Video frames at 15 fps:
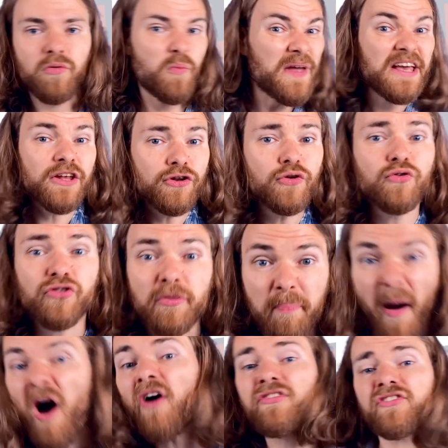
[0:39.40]
We can use the
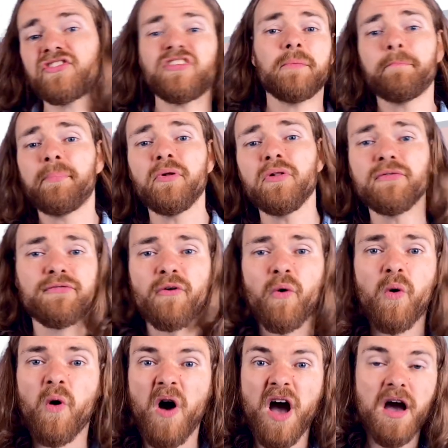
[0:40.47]
past simple
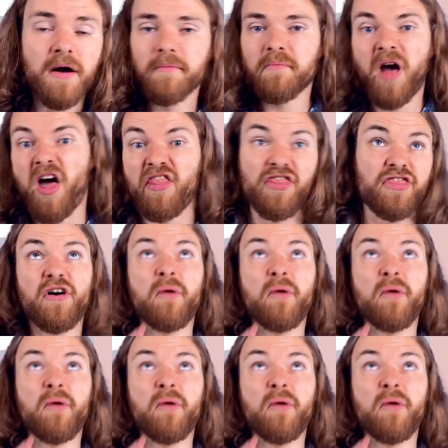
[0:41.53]
for the